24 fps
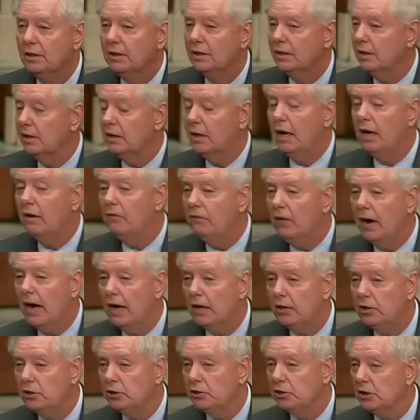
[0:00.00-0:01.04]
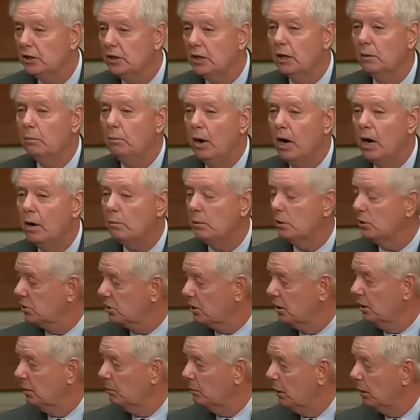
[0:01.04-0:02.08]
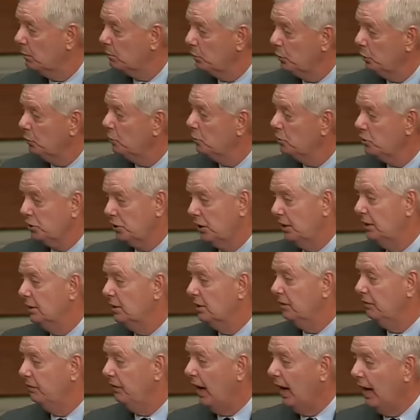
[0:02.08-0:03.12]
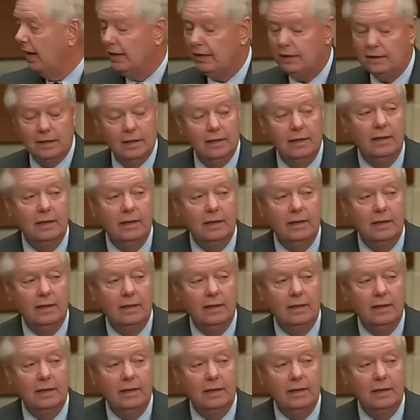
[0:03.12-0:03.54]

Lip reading: that our fighters and our bombers come up to stay in the fight.